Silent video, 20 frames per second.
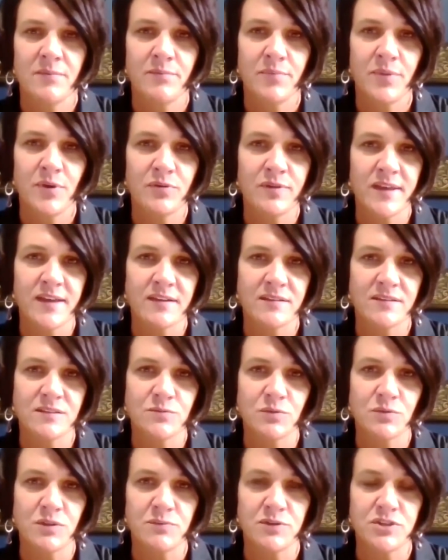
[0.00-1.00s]
buildings
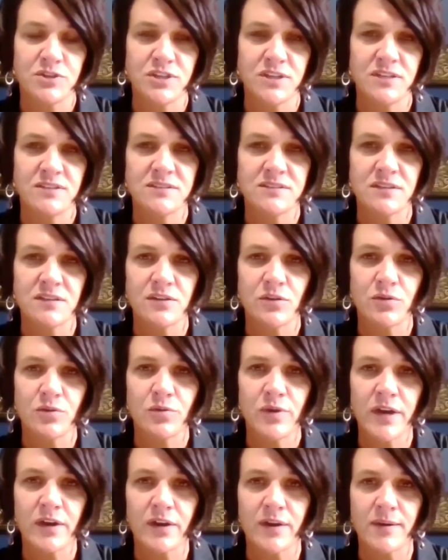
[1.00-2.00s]
with machines a little
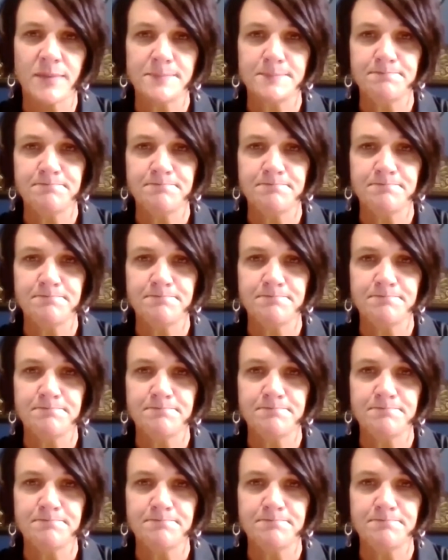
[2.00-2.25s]
quicker.